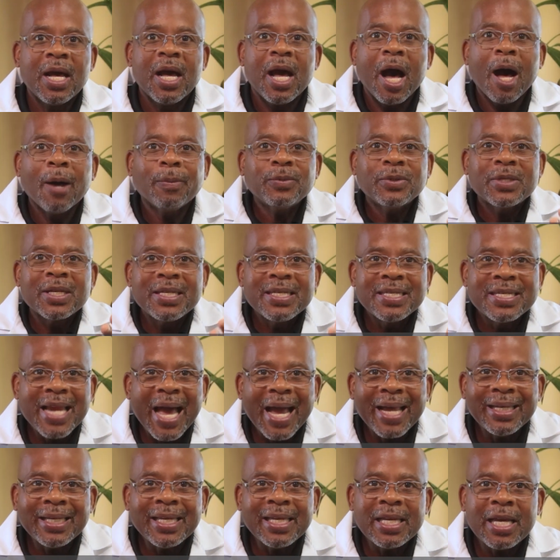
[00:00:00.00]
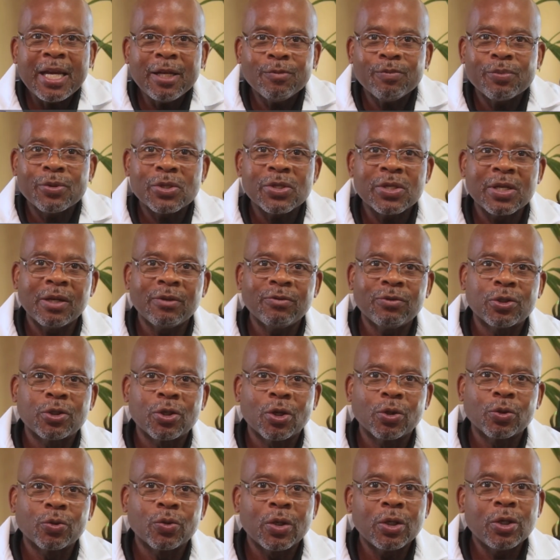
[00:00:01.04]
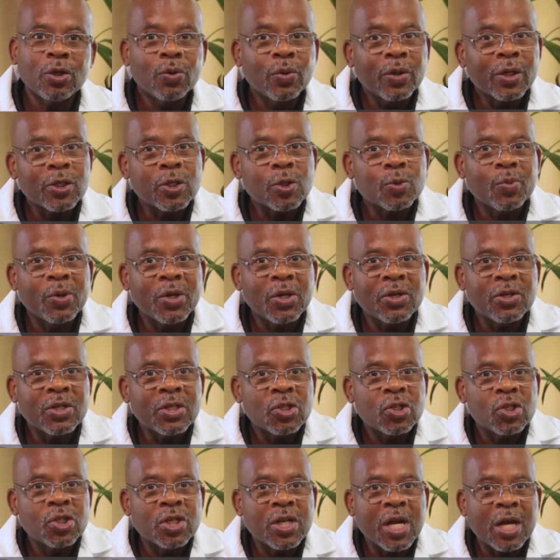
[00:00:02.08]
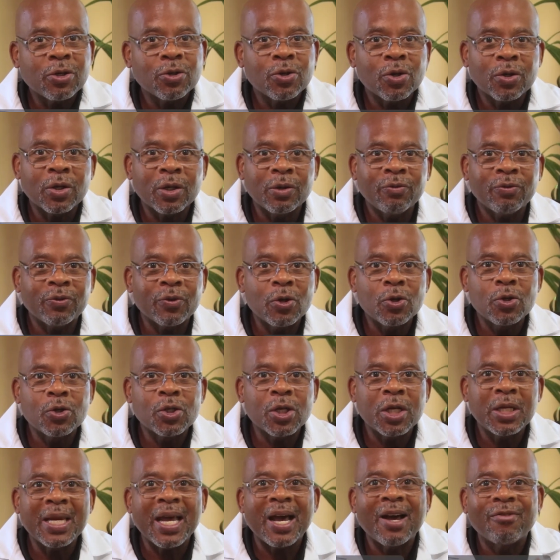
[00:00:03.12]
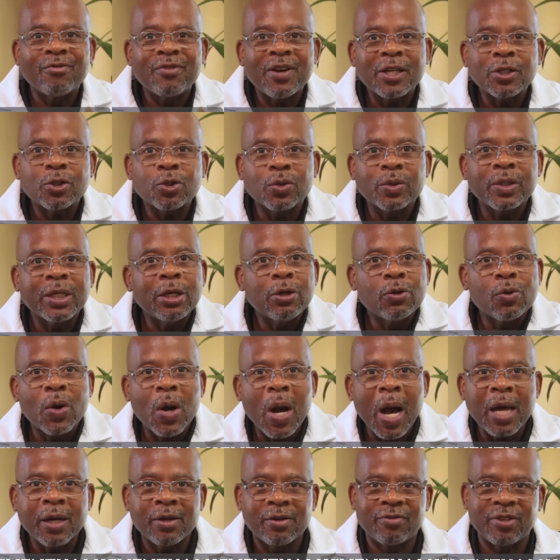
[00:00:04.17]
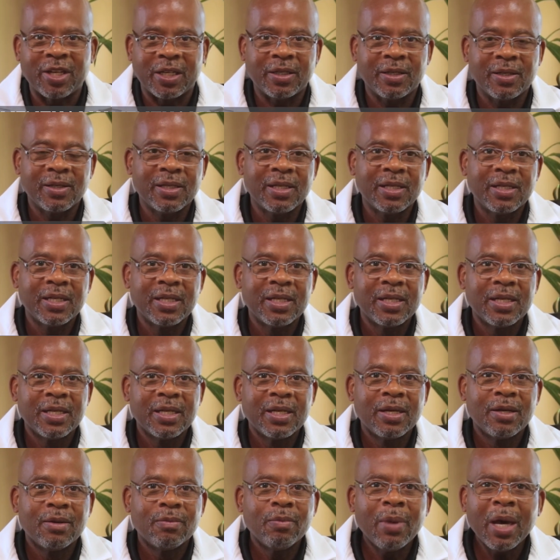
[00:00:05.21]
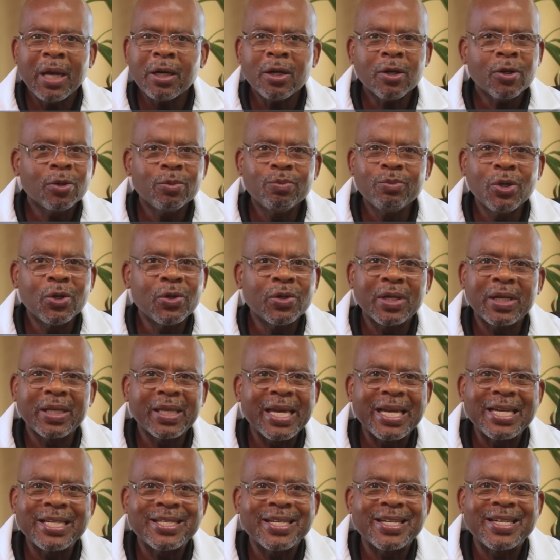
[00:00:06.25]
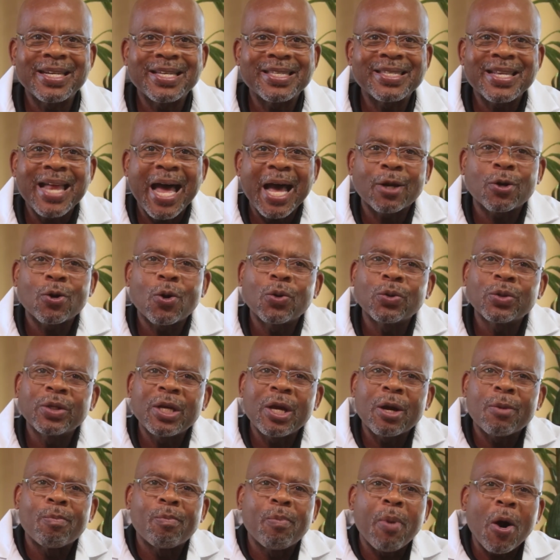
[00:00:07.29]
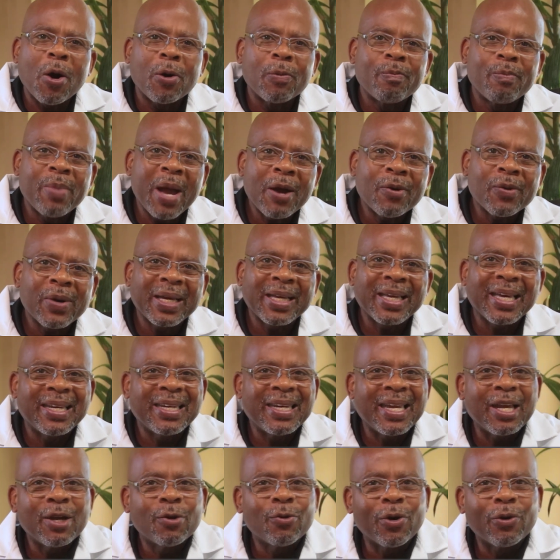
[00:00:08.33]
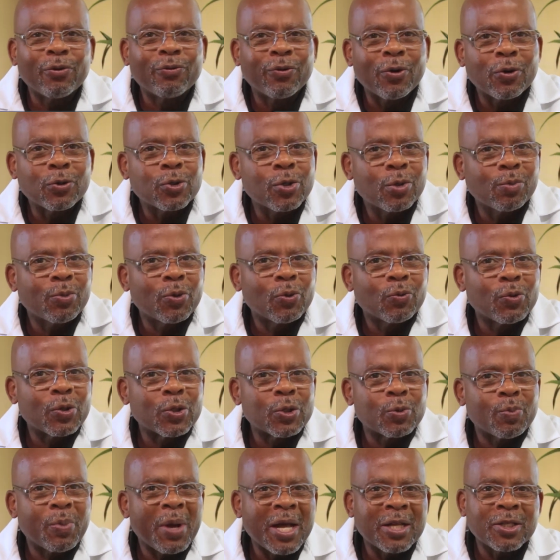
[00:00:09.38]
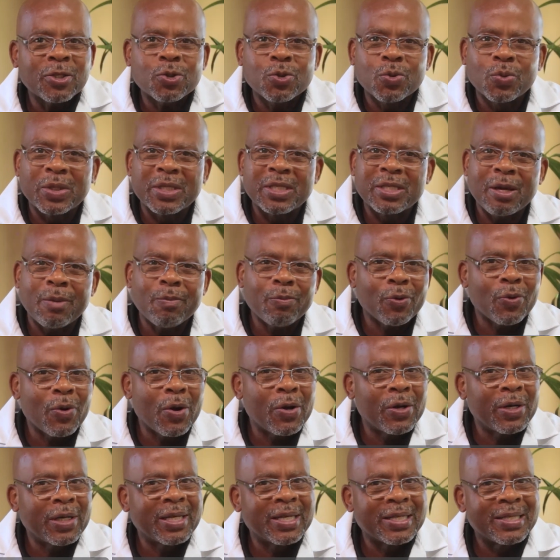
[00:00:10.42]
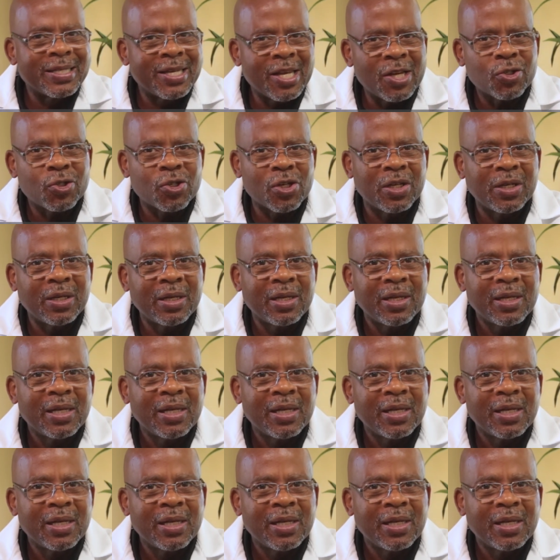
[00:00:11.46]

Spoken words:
Up to 98% of children who experience gender confusion eventually grow out of it. Medical mutilation is not only a barbaric and irreversible response to a temporary condition,